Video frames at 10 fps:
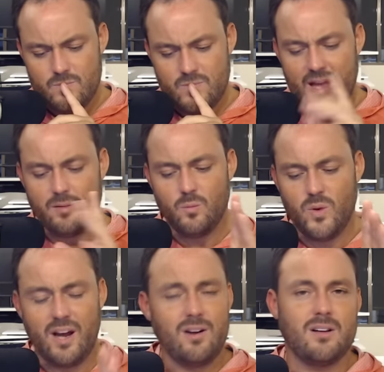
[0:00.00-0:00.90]
that
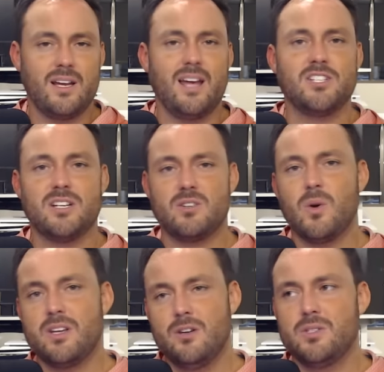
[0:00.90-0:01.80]
when I heard that KJ is
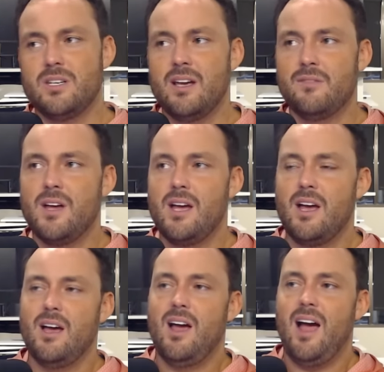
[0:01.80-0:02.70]
going to UCF,
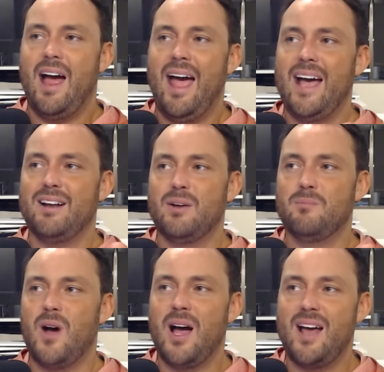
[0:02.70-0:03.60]
I had
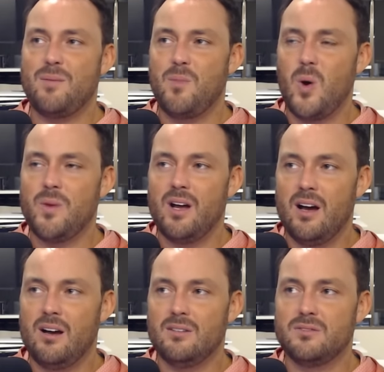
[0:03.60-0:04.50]
a moment
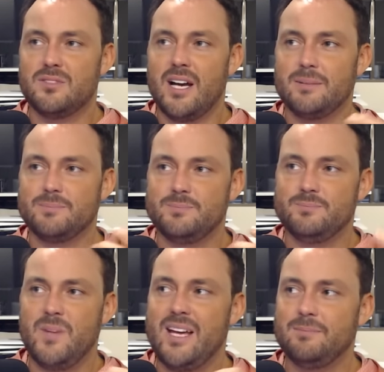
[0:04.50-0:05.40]
of like,
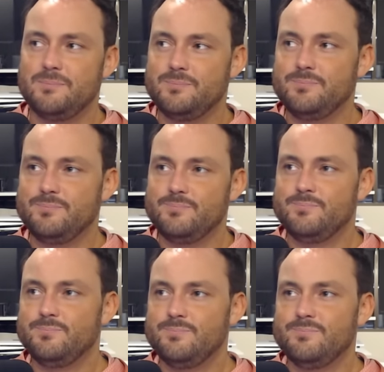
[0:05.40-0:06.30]
man,
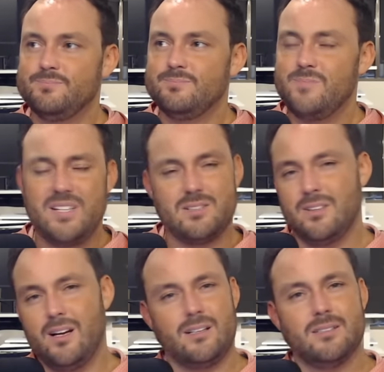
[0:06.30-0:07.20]
best of
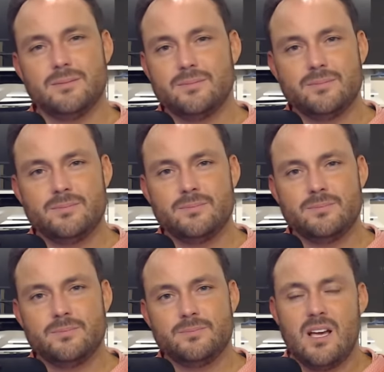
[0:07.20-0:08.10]
luck.
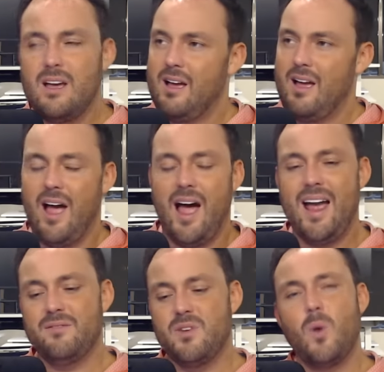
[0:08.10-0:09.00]
I
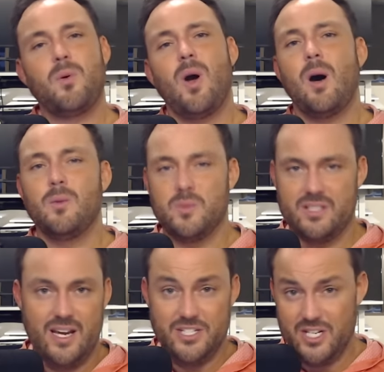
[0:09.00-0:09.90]
have no problem with
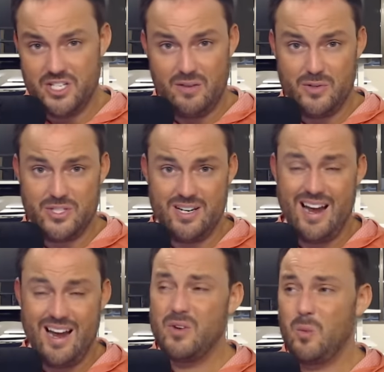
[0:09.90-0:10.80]
KJ Jefferson.
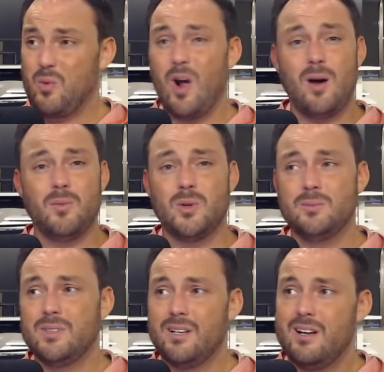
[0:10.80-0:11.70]
I have no
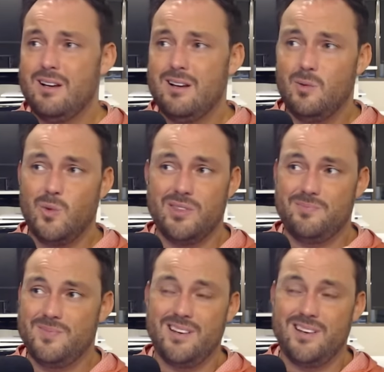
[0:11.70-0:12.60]
problem with
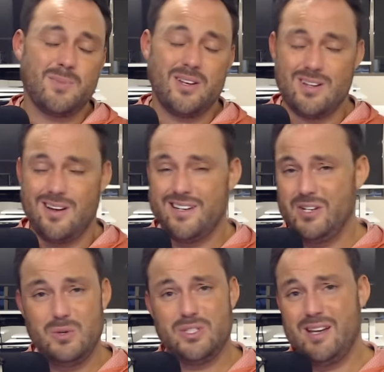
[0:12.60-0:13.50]
Gus Malzahn in
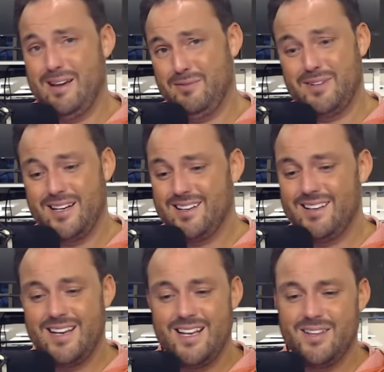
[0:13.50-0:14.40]
UCF. Like,
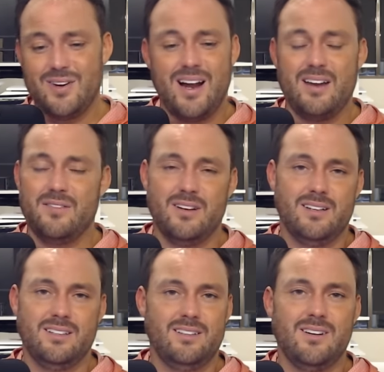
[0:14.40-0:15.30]

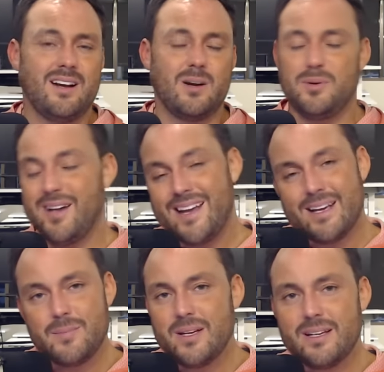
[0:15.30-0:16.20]
you're not going to play
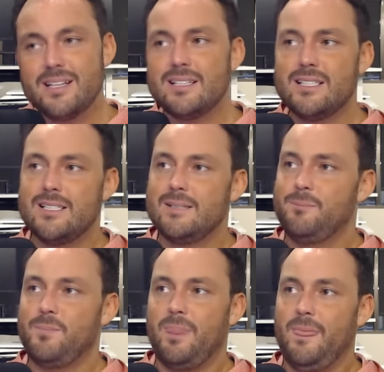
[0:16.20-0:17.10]
him.
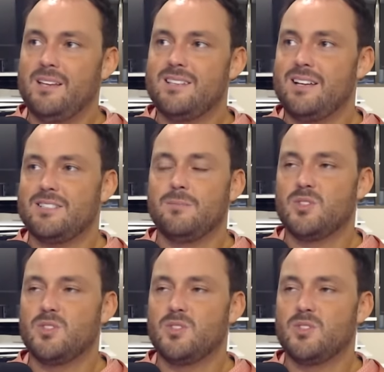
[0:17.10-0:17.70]
It's not some